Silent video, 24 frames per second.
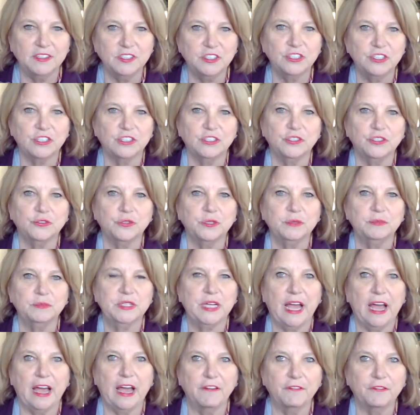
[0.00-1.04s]
I took a trip
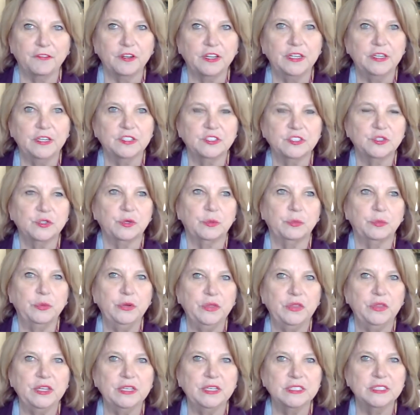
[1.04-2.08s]
to Africa to sort of
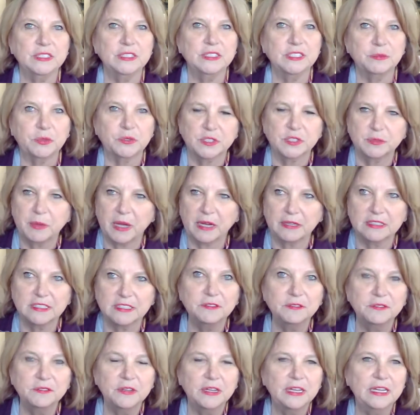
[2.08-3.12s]
put things in
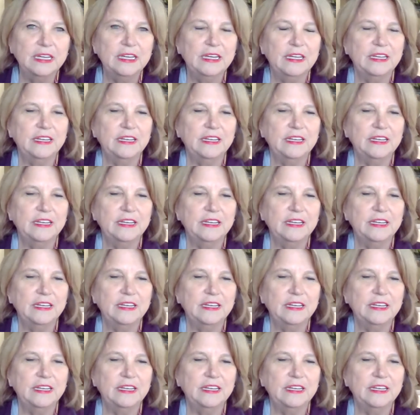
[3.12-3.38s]
perspective.